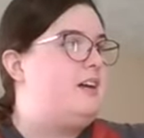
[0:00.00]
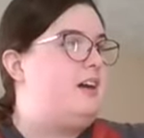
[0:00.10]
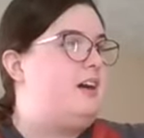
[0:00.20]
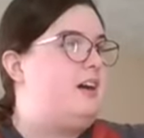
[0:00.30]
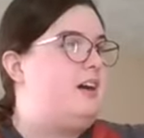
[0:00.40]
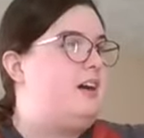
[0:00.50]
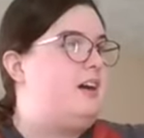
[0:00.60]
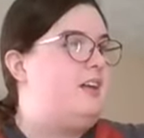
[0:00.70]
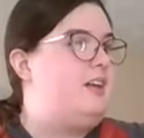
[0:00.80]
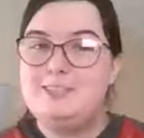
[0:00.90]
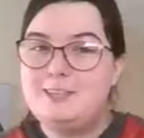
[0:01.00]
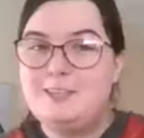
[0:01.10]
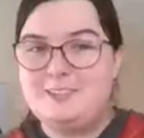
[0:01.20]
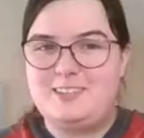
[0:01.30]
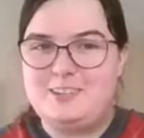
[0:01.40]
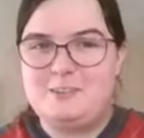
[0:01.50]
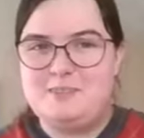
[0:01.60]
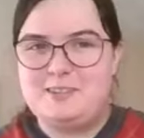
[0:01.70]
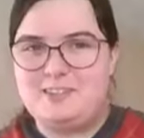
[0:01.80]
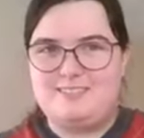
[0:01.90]
I think that shows that, we're
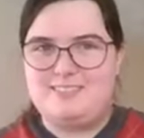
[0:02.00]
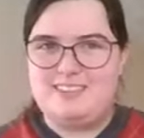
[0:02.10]
not all